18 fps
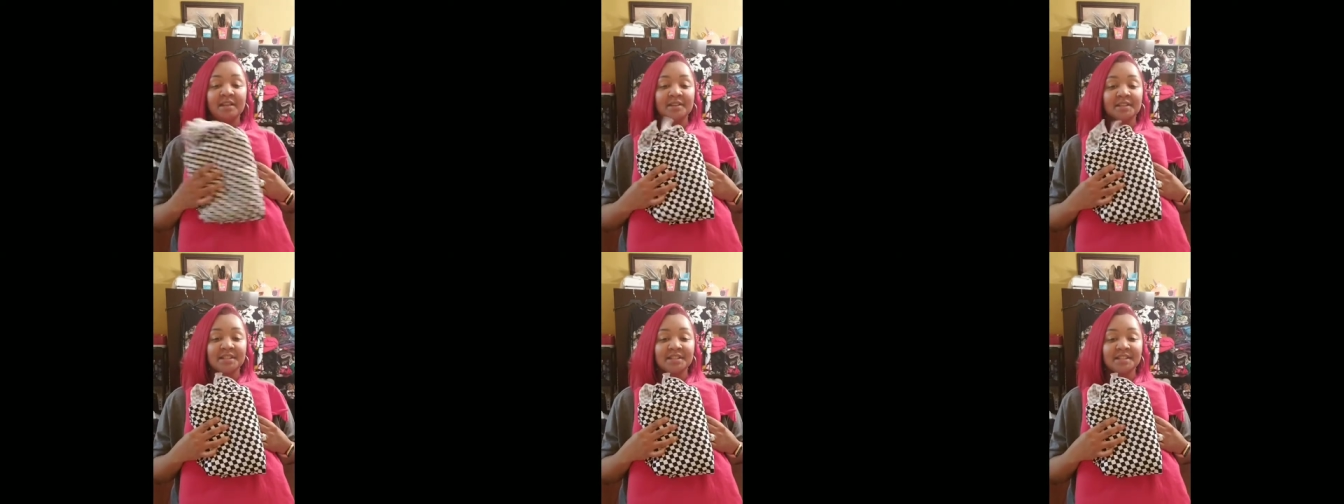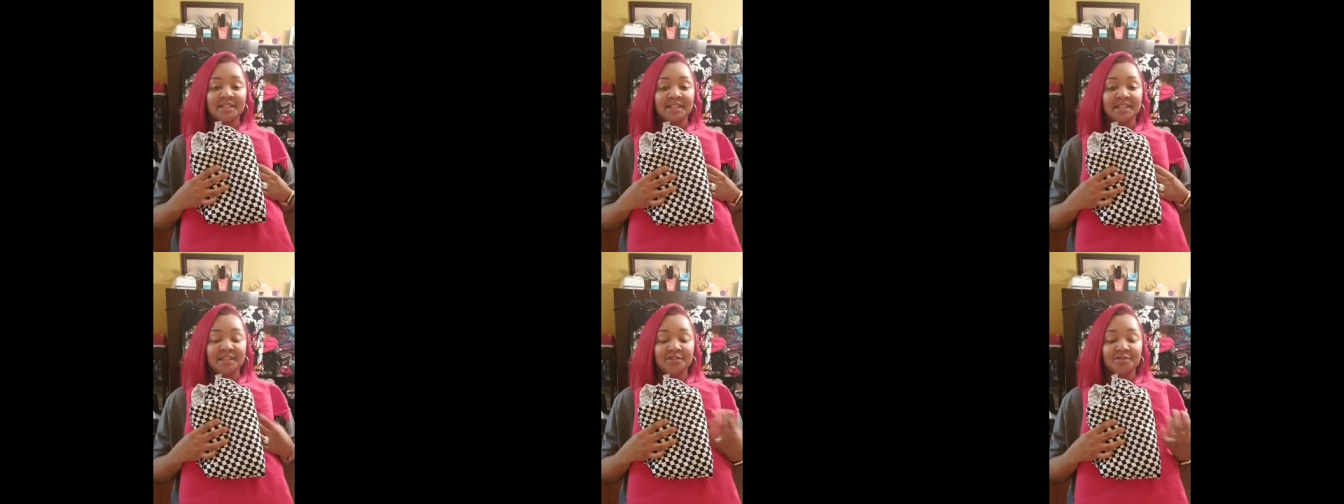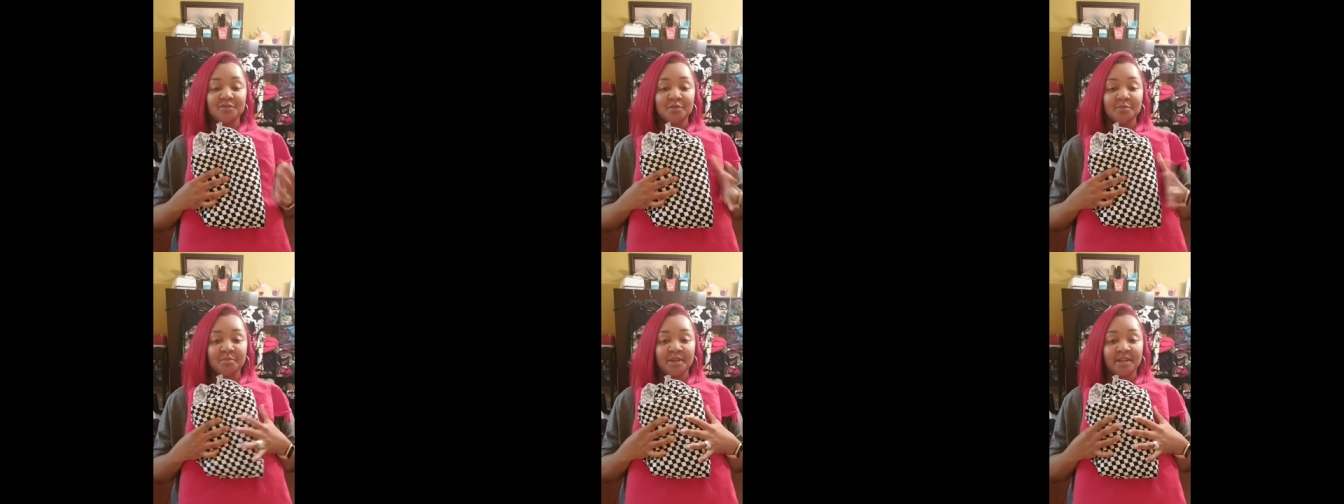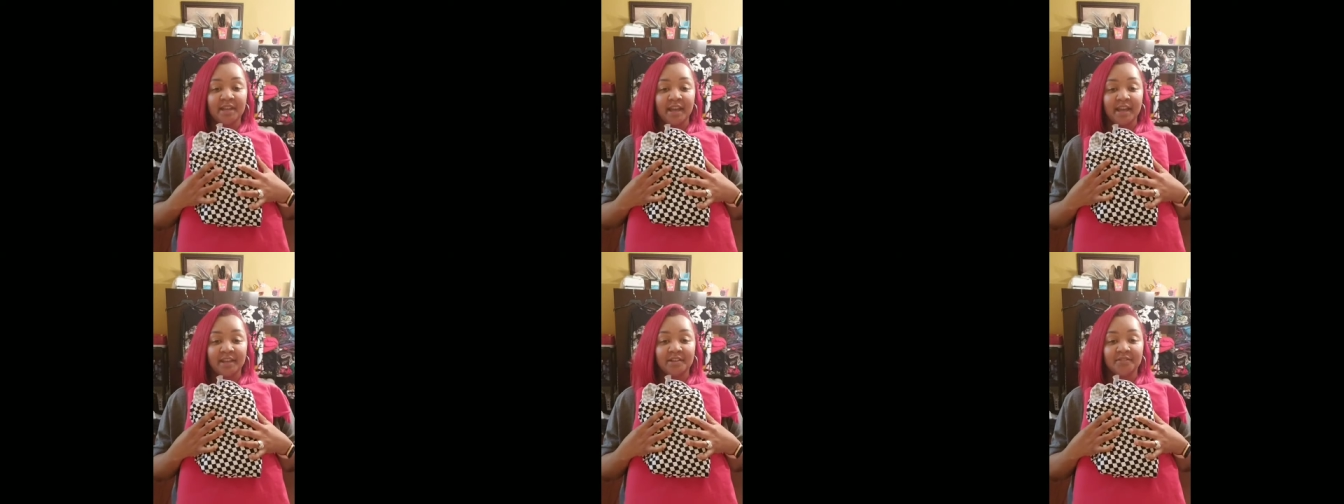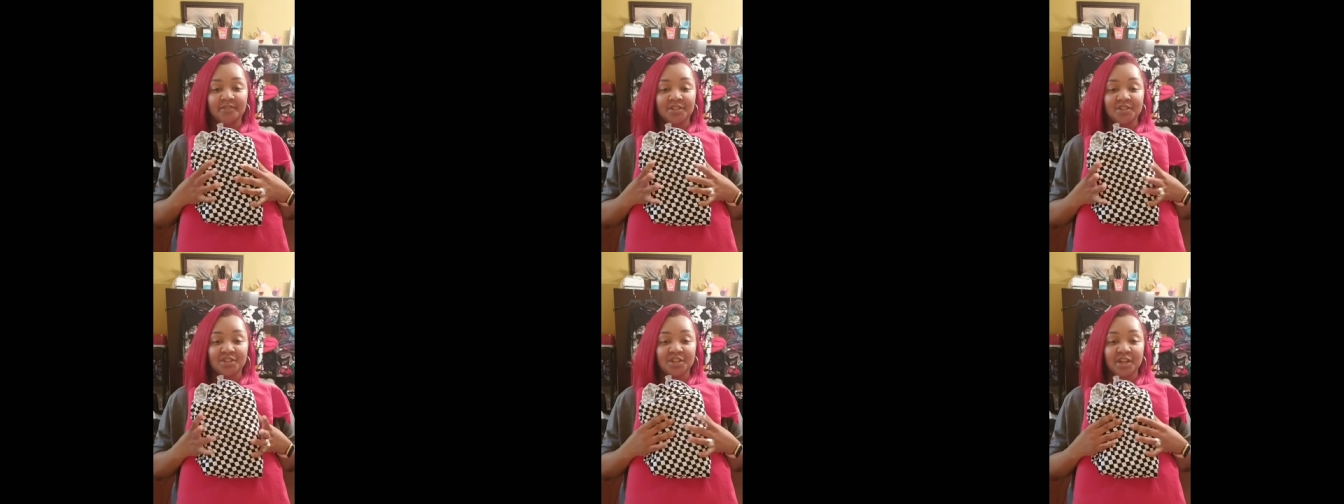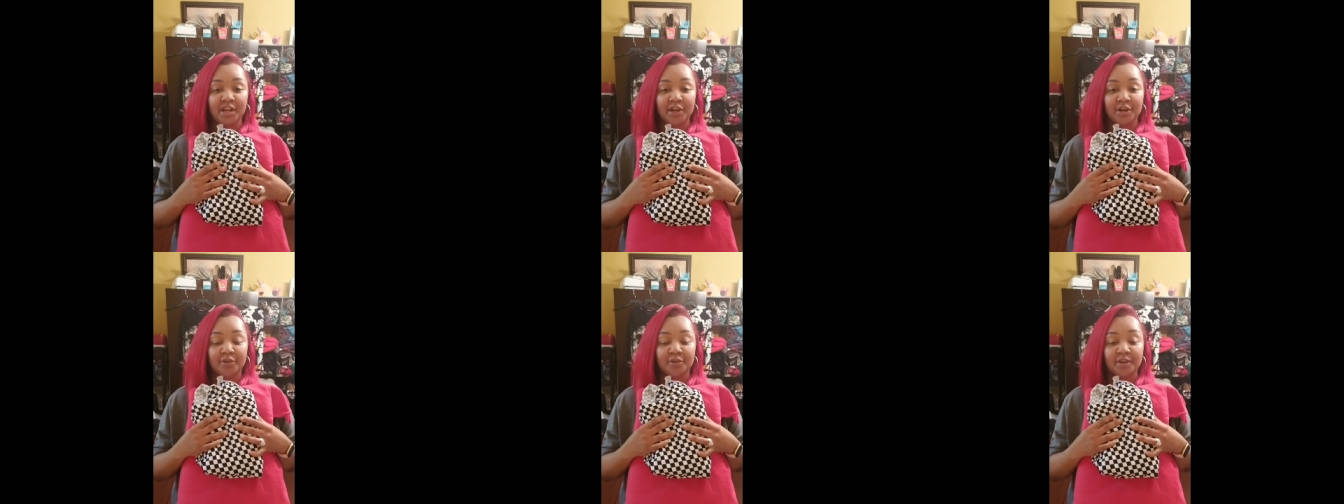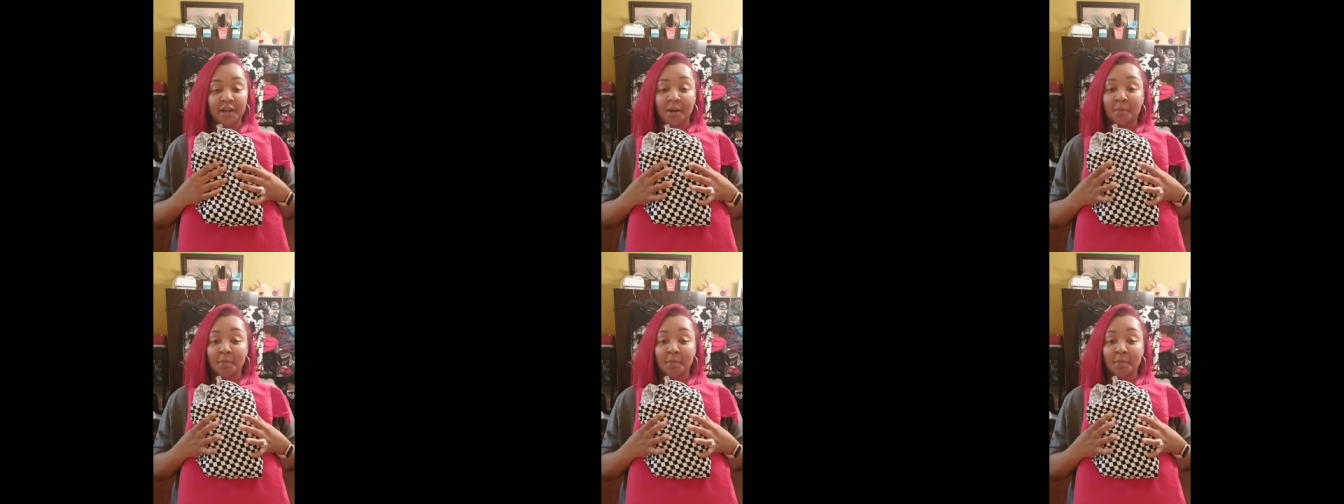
The sleeves would be out of the checkered,